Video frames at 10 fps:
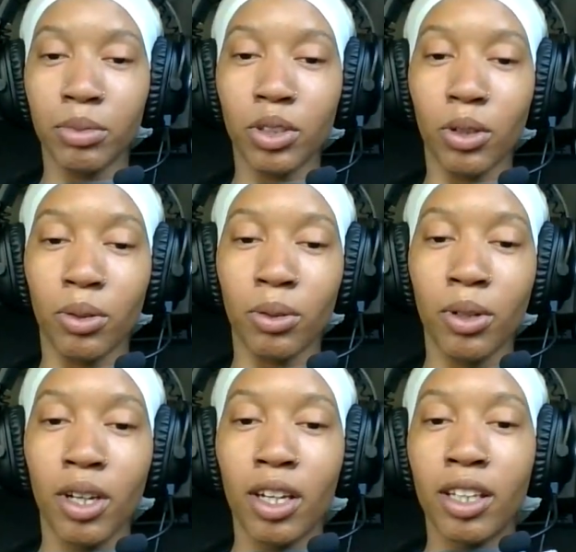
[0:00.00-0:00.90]
so
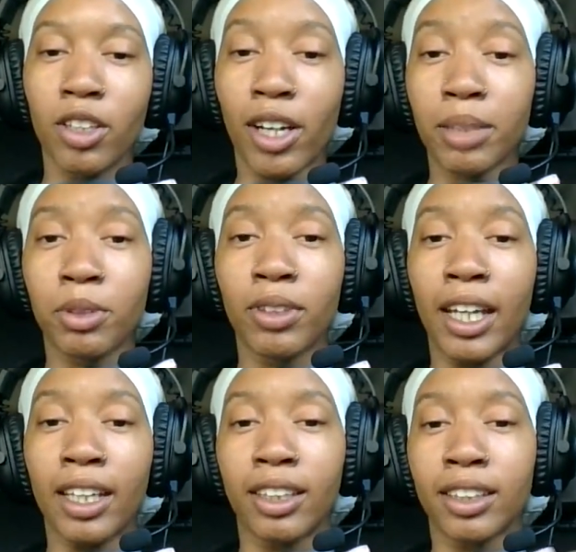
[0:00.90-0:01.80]
don't ask me who
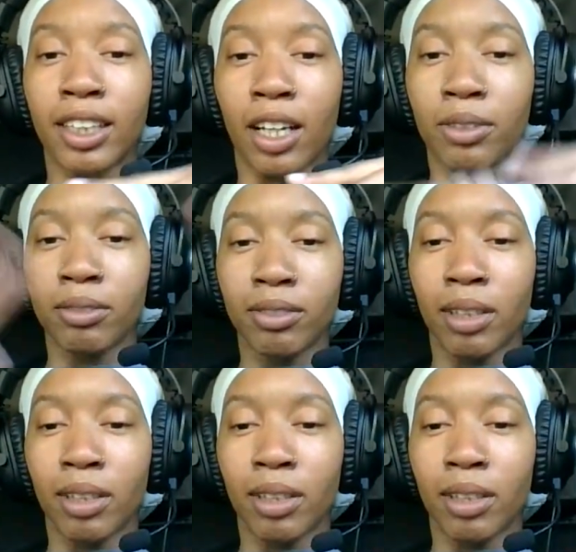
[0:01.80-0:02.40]
they is, cause I don't.